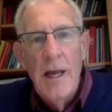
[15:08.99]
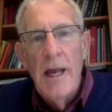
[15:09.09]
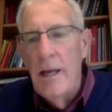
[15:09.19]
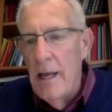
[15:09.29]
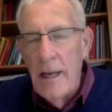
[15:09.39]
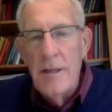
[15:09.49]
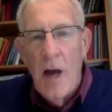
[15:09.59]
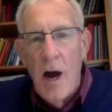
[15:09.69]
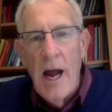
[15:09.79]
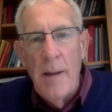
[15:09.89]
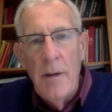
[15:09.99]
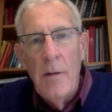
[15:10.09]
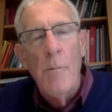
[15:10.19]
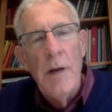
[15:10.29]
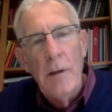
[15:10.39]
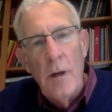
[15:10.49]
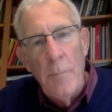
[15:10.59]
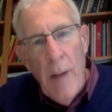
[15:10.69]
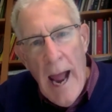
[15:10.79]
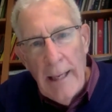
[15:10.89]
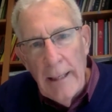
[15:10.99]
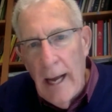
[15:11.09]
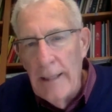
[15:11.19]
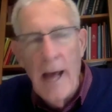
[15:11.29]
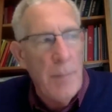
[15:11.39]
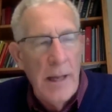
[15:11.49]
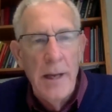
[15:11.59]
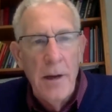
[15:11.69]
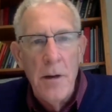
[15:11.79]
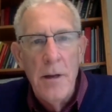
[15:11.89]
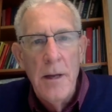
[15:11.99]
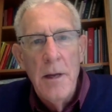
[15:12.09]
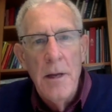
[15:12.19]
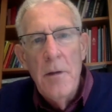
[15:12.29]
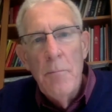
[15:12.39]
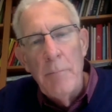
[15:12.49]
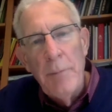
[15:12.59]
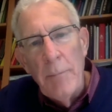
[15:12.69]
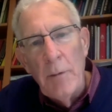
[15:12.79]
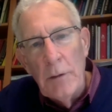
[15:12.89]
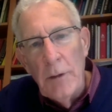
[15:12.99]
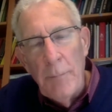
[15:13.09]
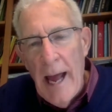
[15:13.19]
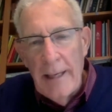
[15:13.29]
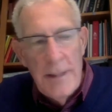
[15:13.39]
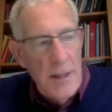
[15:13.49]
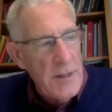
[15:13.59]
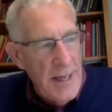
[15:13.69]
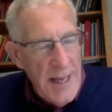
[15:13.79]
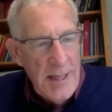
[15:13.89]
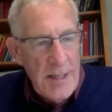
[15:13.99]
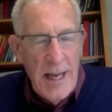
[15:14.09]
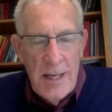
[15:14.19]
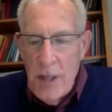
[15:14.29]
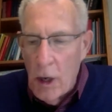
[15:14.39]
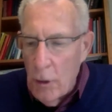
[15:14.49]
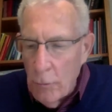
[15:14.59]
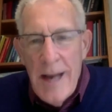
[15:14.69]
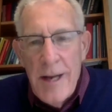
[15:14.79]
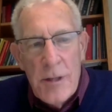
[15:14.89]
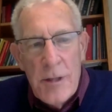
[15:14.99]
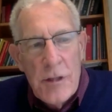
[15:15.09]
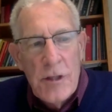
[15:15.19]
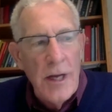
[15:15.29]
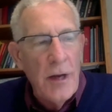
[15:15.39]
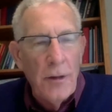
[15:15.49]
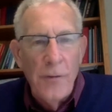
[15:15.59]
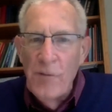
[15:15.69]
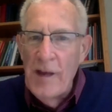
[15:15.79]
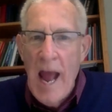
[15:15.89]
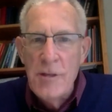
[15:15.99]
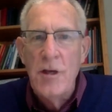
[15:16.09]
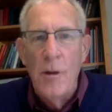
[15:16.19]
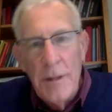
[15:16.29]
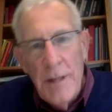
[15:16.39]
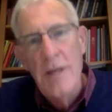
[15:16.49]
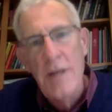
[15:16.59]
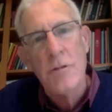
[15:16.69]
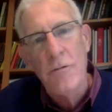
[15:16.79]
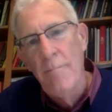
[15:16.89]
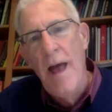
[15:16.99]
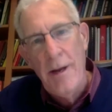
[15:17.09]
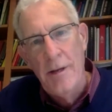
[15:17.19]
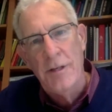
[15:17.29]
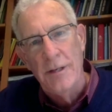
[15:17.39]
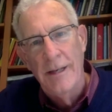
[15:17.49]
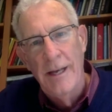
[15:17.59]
In time, when we look back, and I'll not be here, but people will look back and they say, this is the greatest singular fiasco in the history of medicine.